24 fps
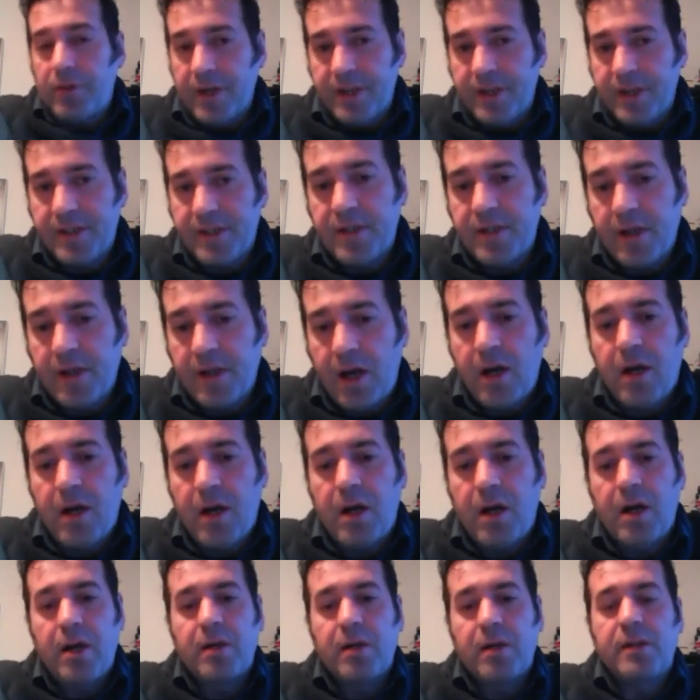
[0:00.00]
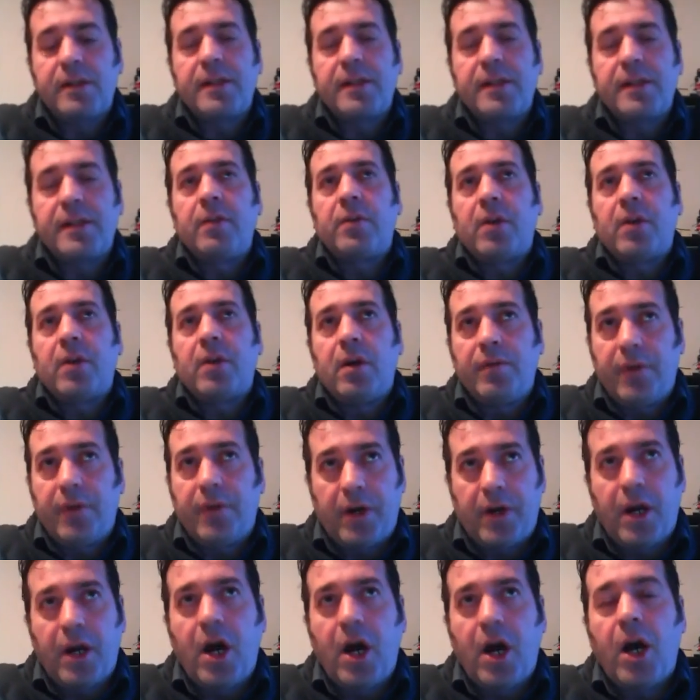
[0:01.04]
risks are still
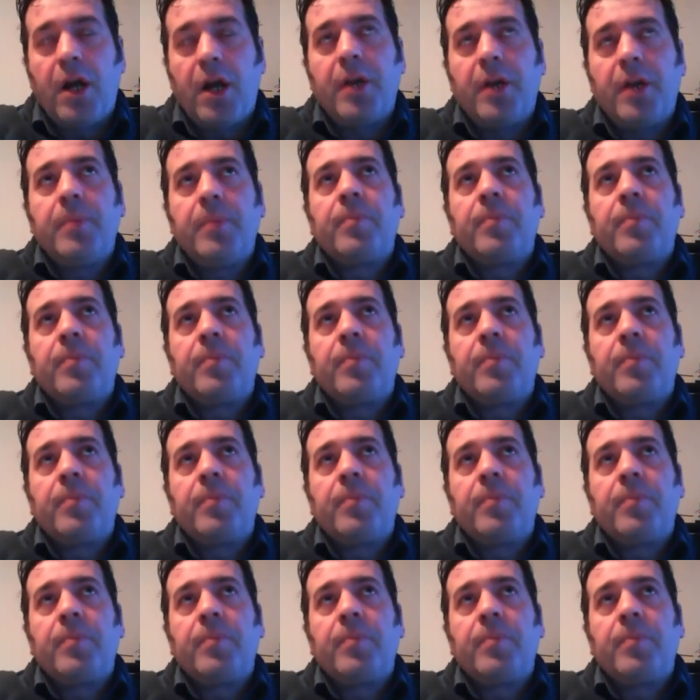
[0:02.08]
very high.